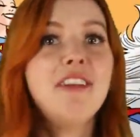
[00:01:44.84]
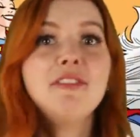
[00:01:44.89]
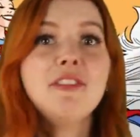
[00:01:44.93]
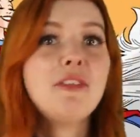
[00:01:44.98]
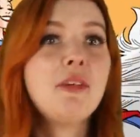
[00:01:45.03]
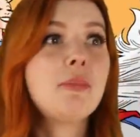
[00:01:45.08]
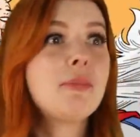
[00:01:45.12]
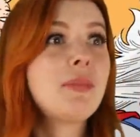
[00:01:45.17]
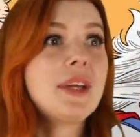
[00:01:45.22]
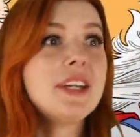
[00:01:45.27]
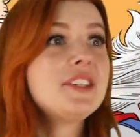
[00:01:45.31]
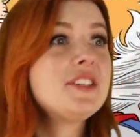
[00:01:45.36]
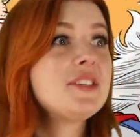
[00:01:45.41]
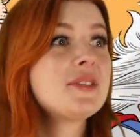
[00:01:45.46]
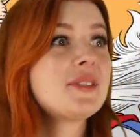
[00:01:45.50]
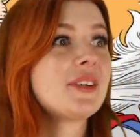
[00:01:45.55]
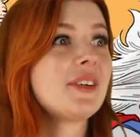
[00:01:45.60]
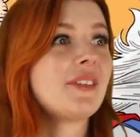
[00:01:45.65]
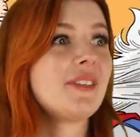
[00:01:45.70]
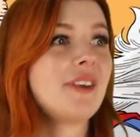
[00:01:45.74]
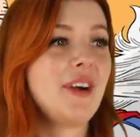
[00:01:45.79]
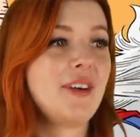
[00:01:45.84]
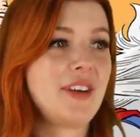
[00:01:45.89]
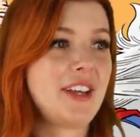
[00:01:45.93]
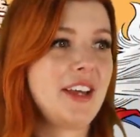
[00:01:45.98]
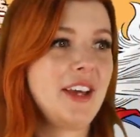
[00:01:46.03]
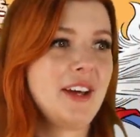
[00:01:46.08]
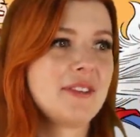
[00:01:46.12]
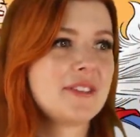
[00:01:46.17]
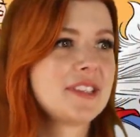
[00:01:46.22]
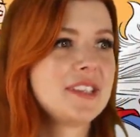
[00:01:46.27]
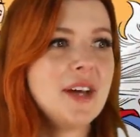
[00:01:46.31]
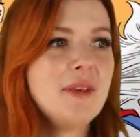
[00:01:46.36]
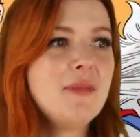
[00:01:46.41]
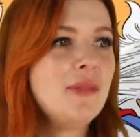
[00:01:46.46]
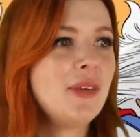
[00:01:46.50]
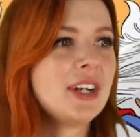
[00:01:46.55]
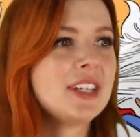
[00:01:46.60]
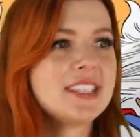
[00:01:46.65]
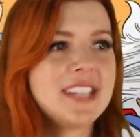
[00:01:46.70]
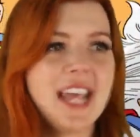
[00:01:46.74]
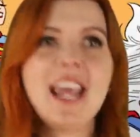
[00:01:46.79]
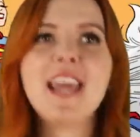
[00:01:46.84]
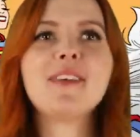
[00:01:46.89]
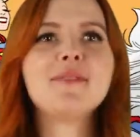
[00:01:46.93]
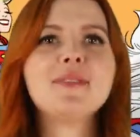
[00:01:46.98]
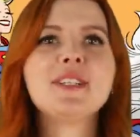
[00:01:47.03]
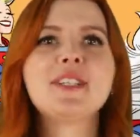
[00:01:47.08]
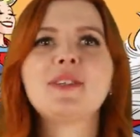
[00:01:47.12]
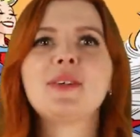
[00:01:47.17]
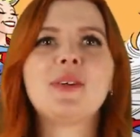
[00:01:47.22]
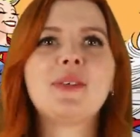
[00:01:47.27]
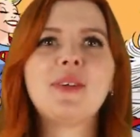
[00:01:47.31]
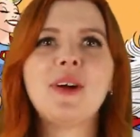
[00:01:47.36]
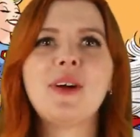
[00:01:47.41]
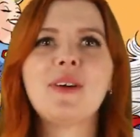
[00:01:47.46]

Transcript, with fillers: I've never been to a rodeo. Someone take me to a